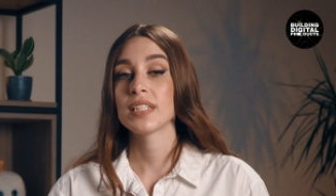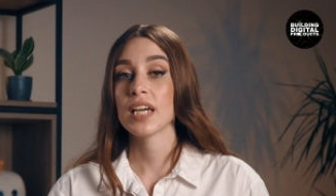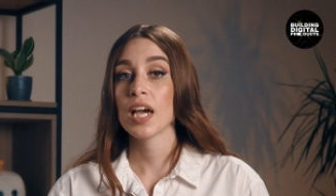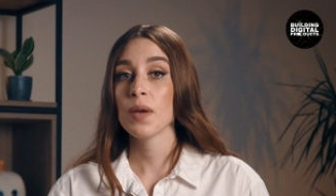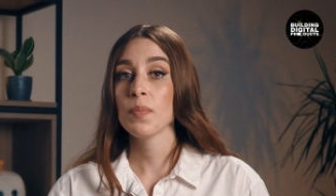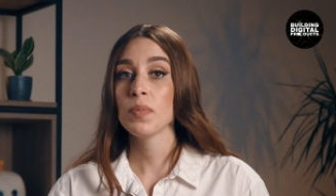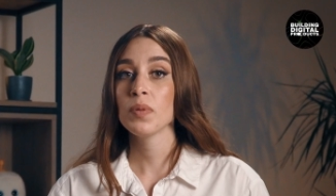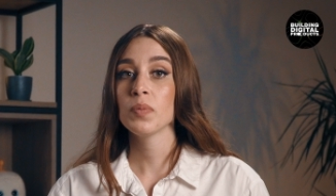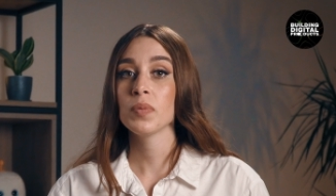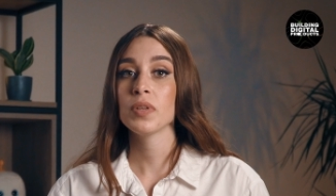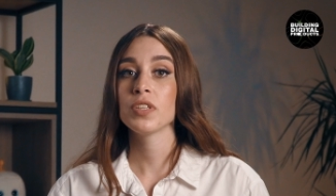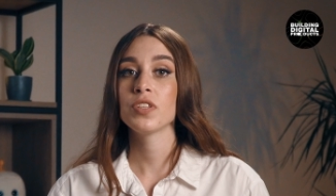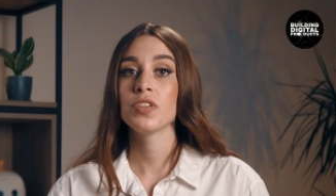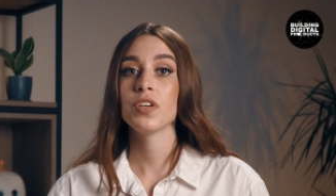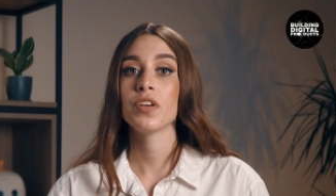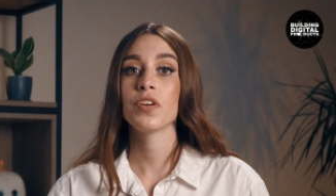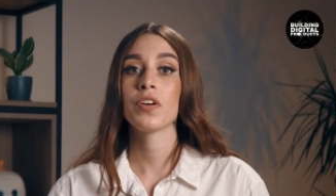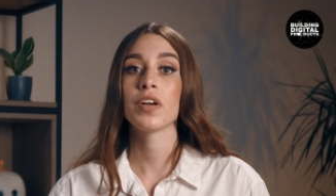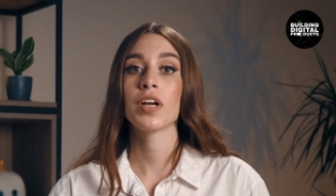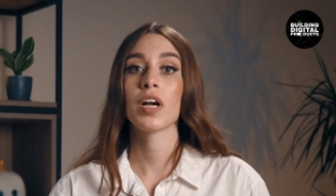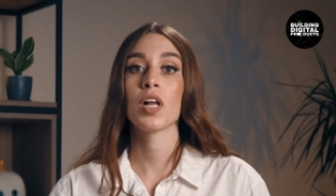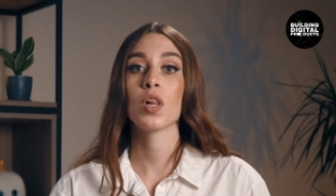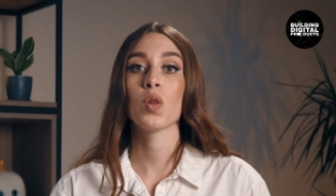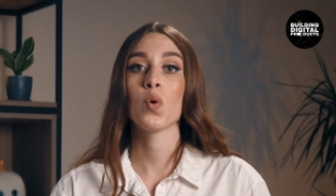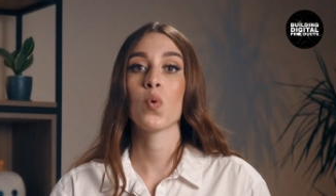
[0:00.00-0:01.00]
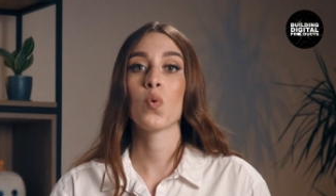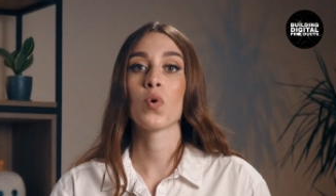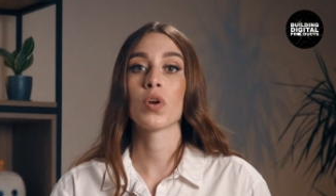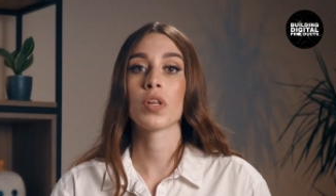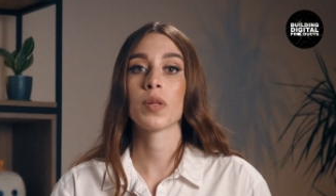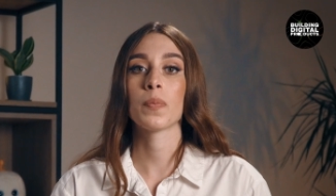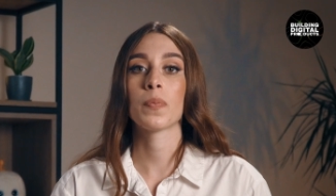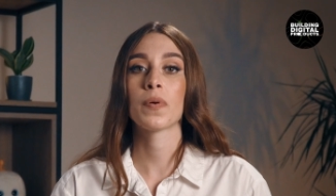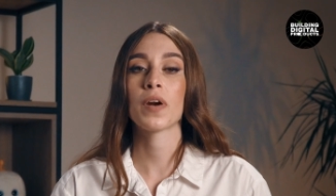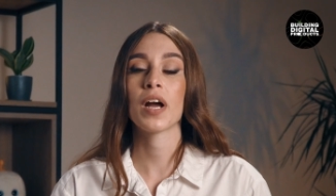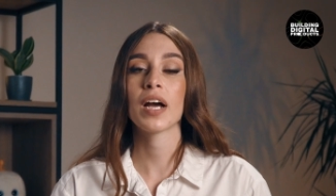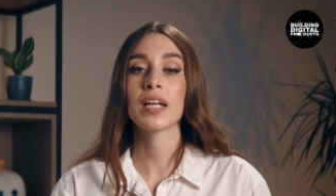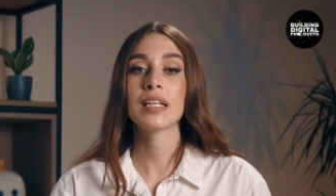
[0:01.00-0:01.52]
time and material or
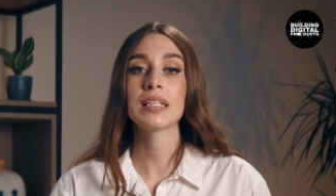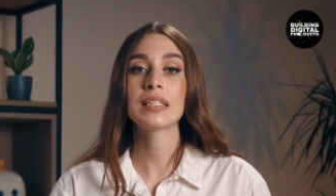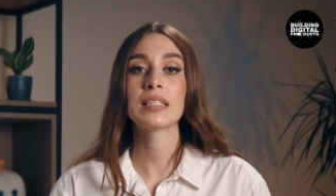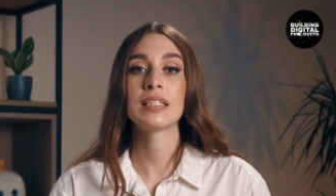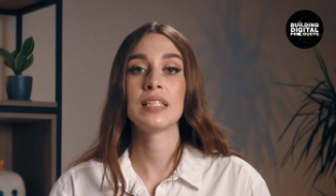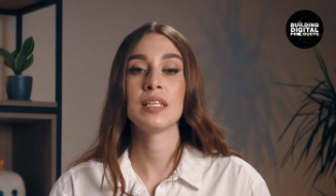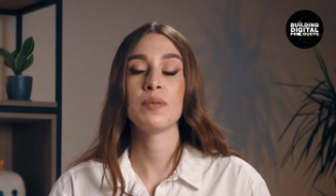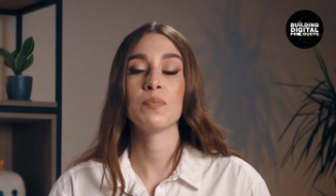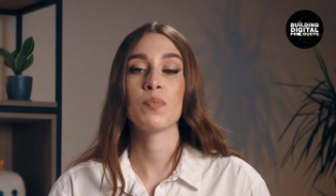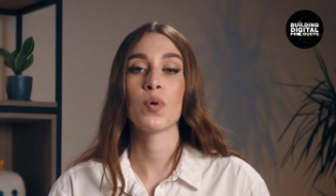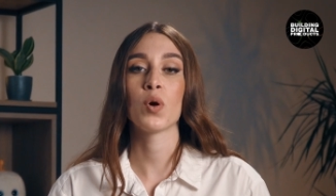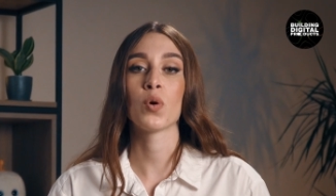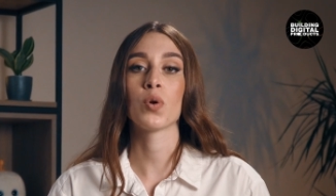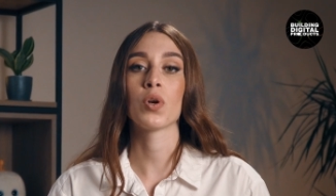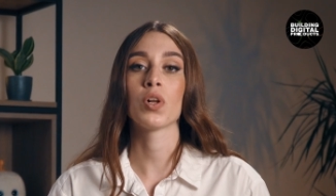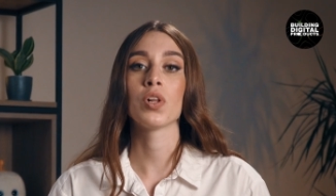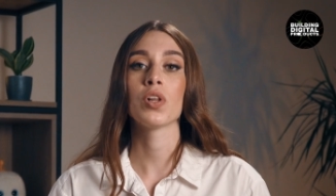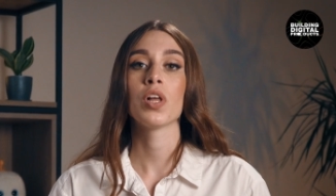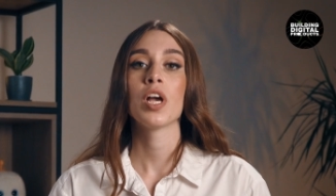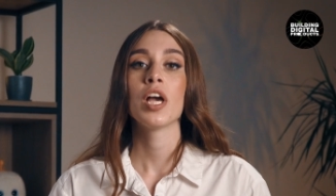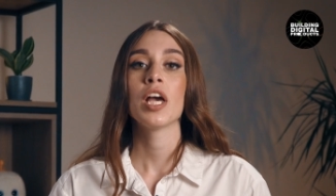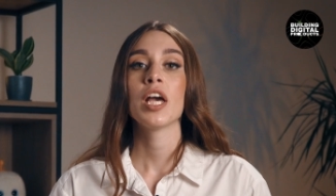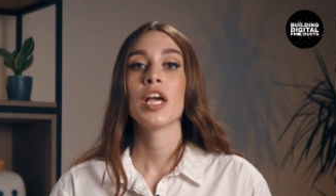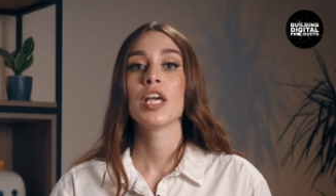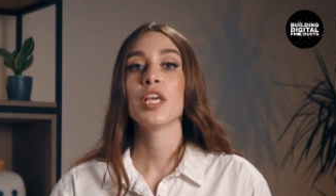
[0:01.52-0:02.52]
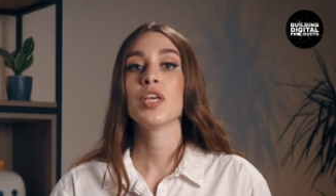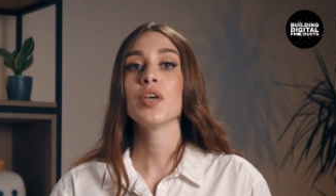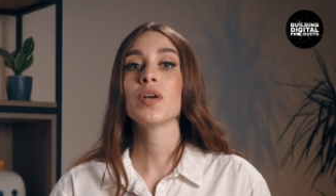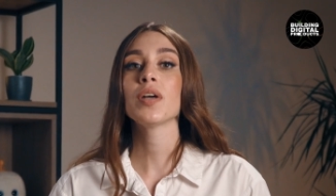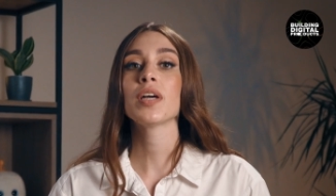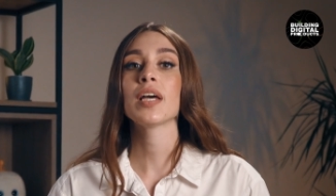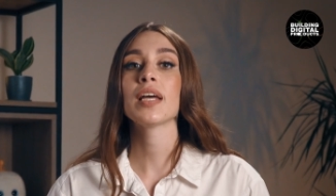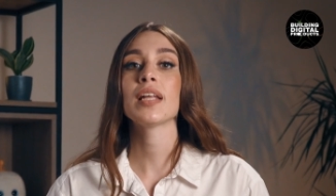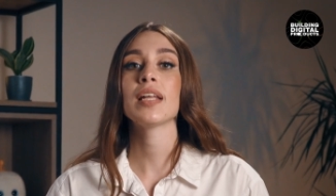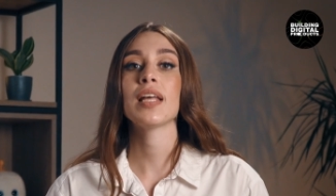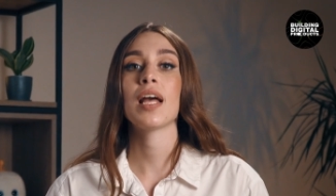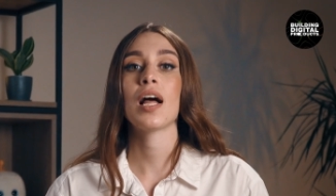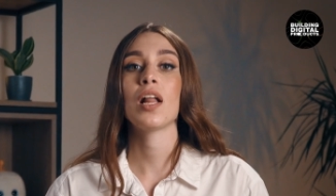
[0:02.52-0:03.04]
the product team model, you
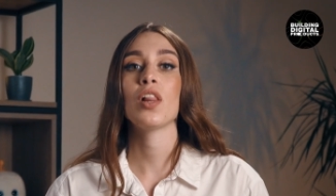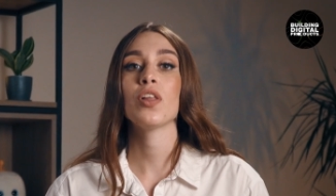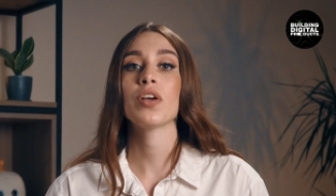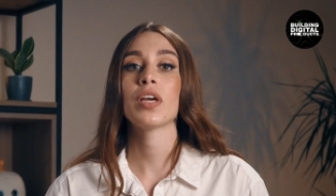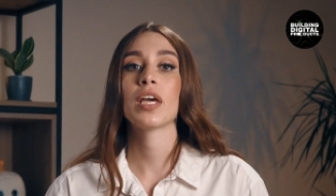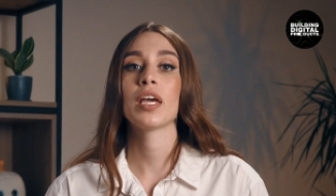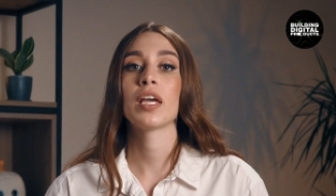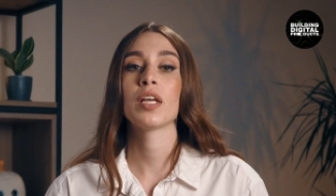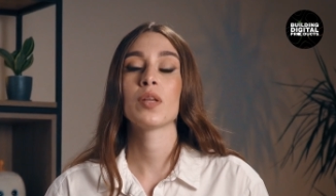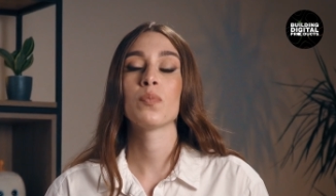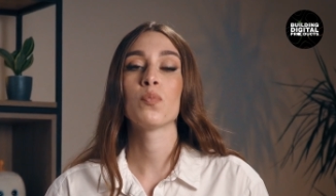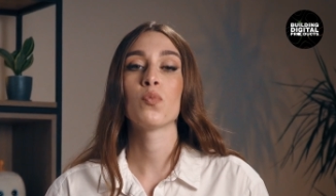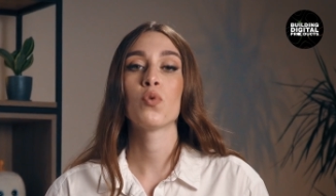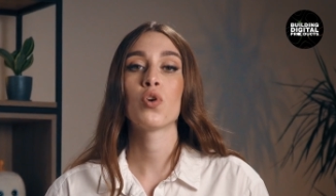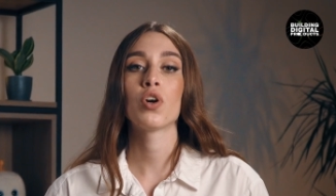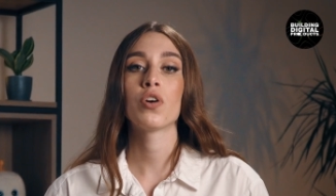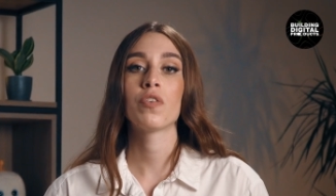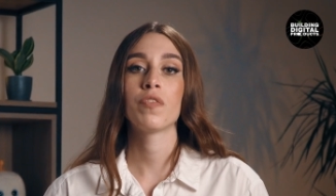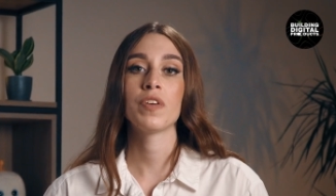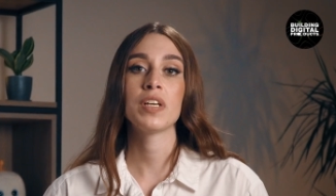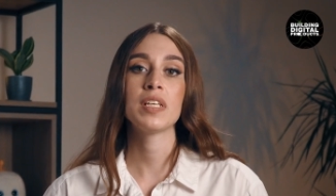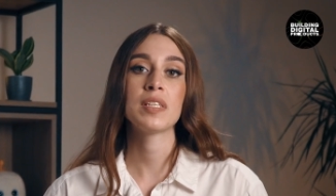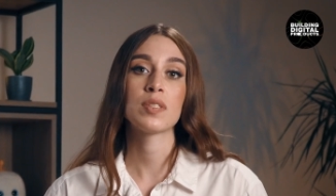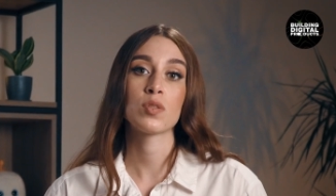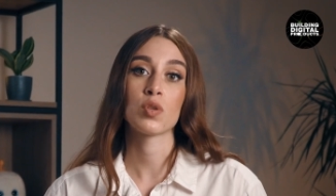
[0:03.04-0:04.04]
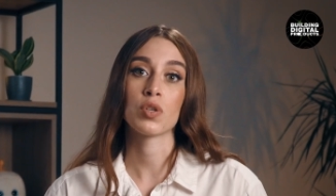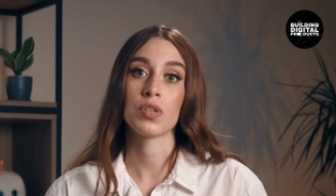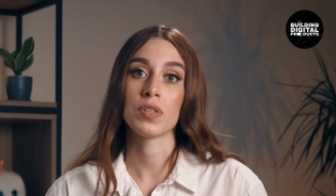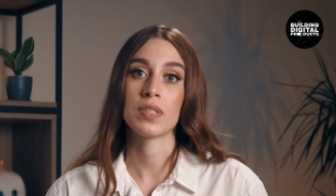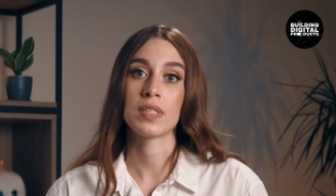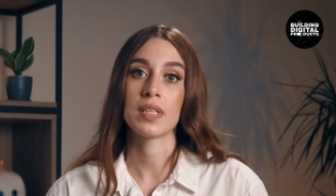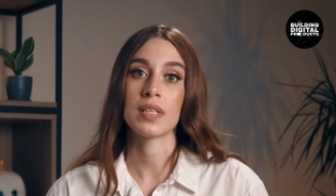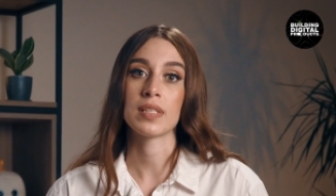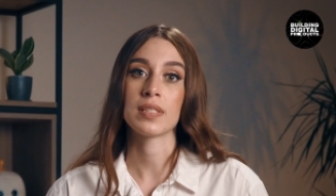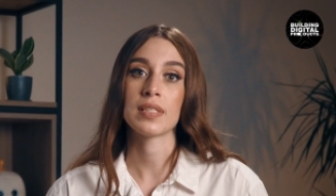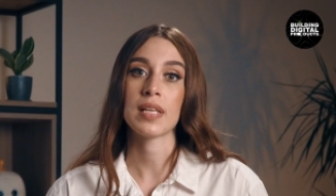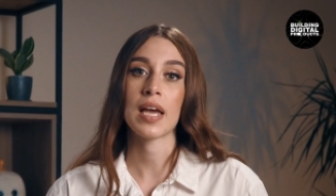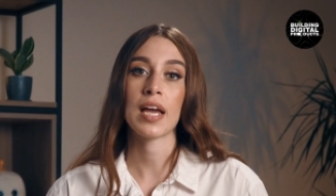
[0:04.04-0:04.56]
can allocate more
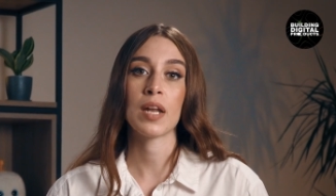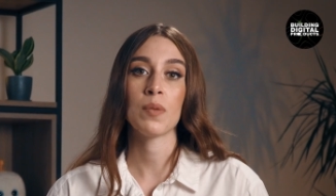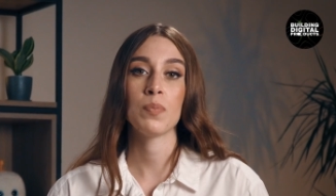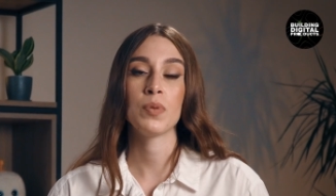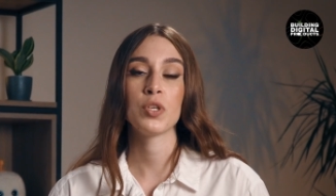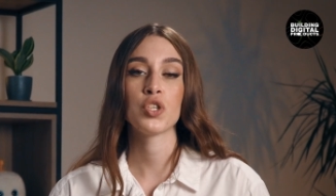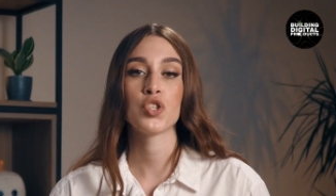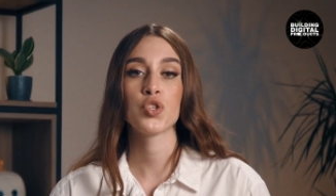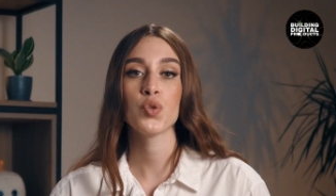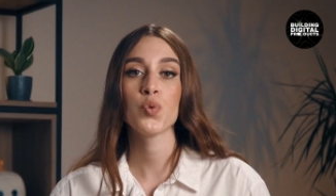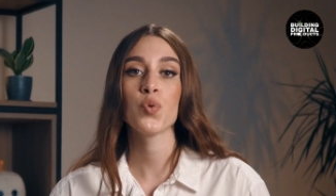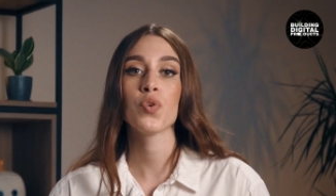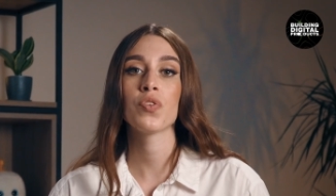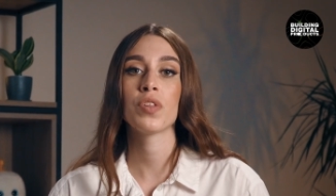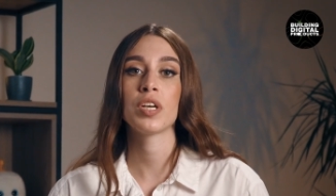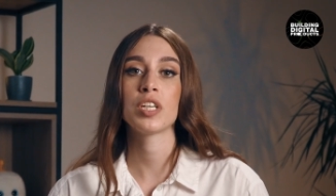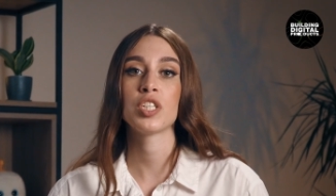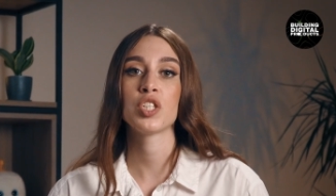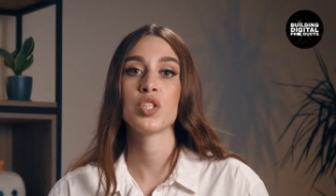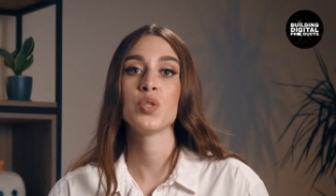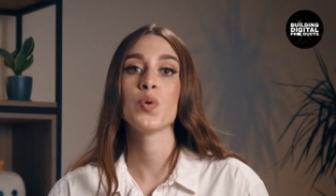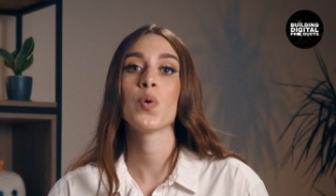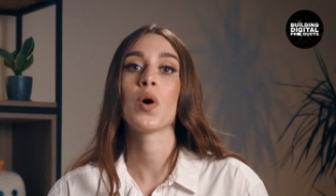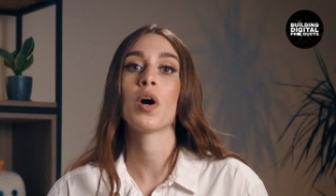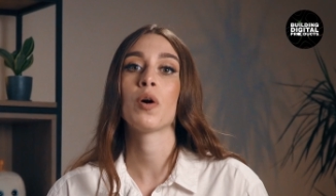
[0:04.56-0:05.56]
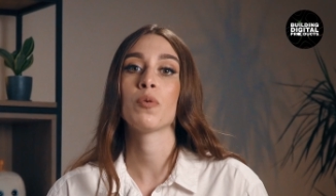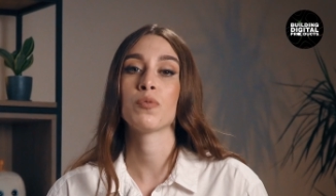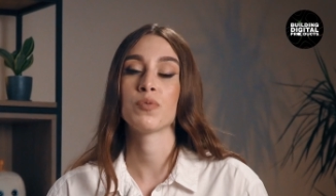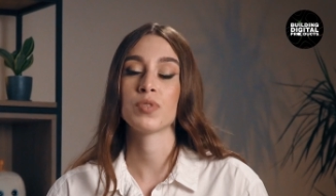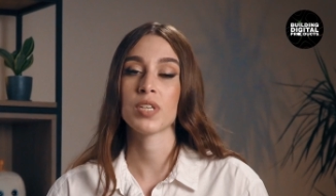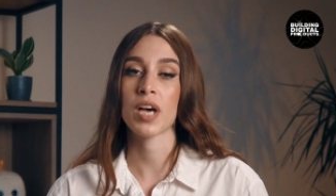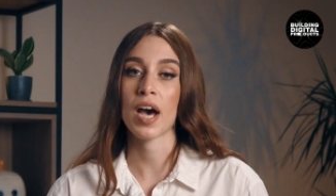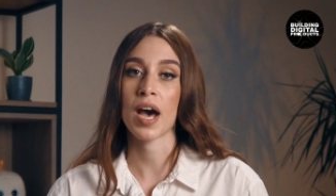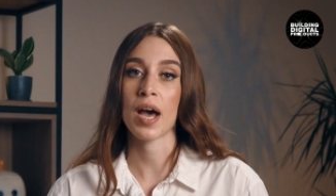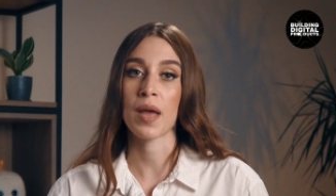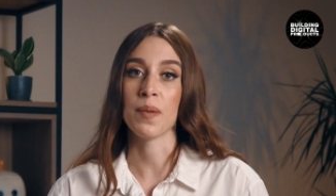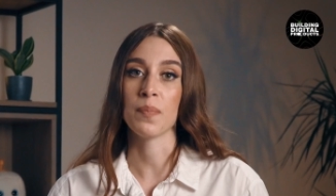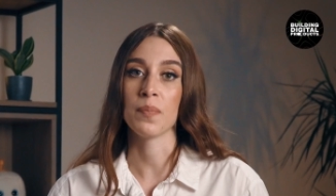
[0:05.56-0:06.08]
resources and be sure that you are on
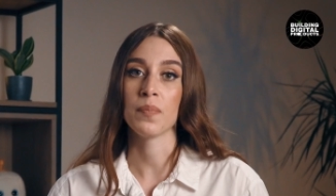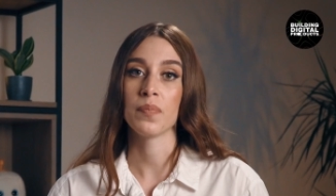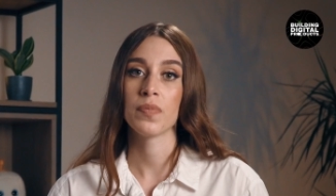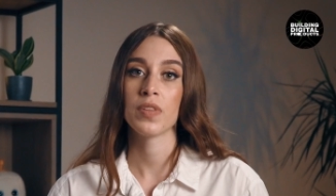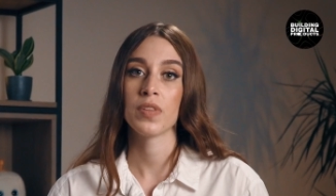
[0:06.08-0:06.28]
time.